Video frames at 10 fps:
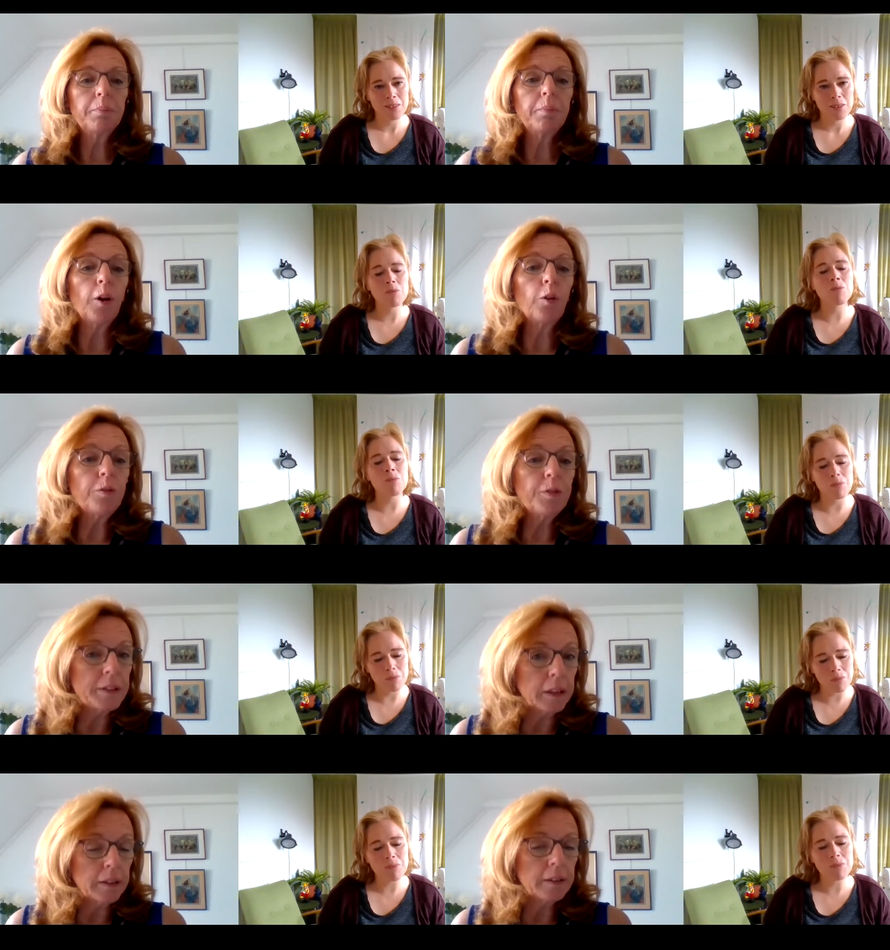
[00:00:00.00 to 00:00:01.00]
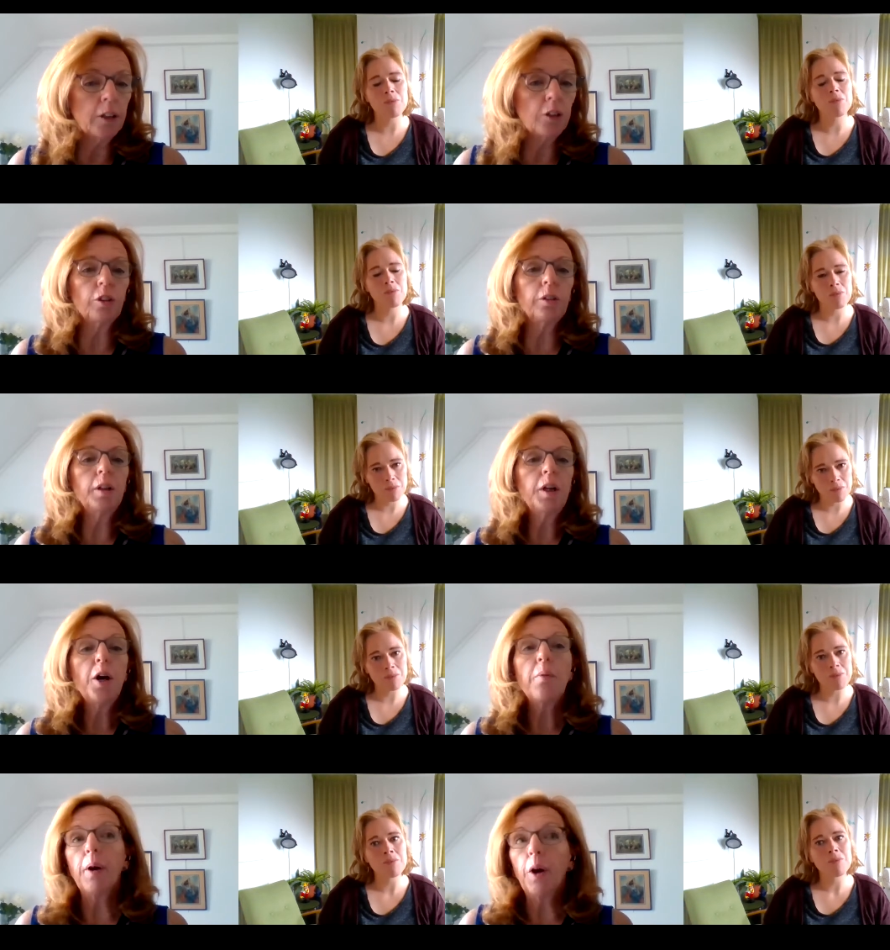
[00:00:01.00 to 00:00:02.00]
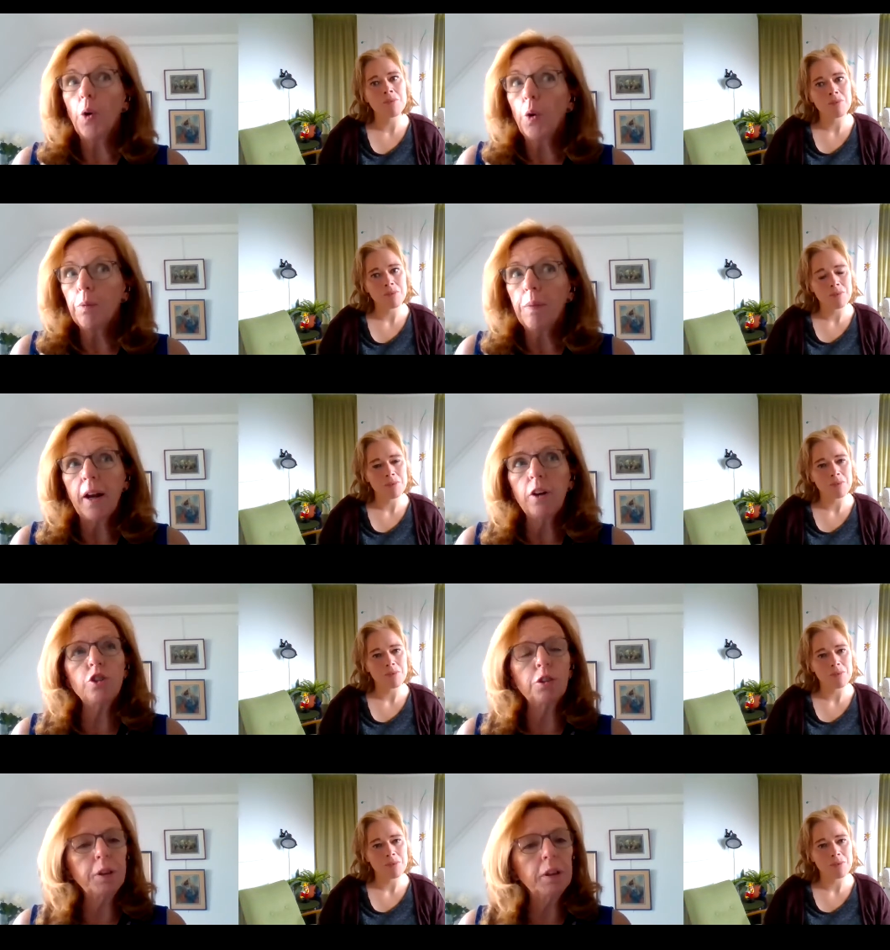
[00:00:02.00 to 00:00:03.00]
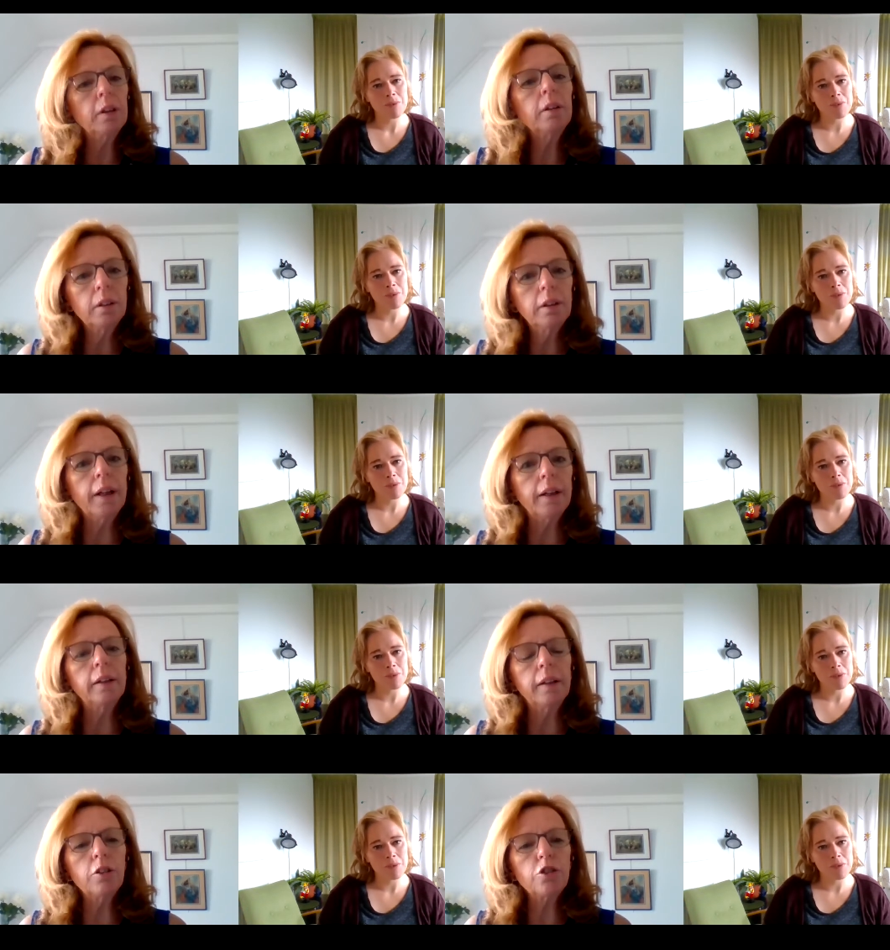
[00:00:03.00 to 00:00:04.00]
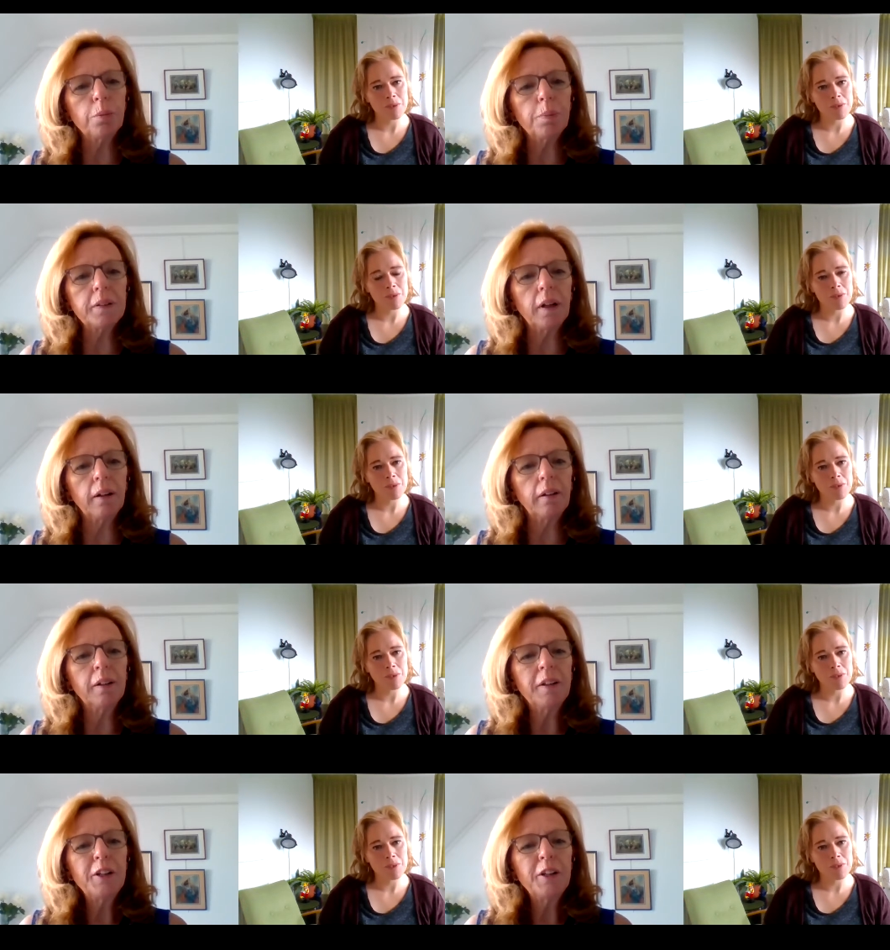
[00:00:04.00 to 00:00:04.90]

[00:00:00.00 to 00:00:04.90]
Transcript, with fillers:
Speaker 1: my own facilitation, my own managerial and leadership style.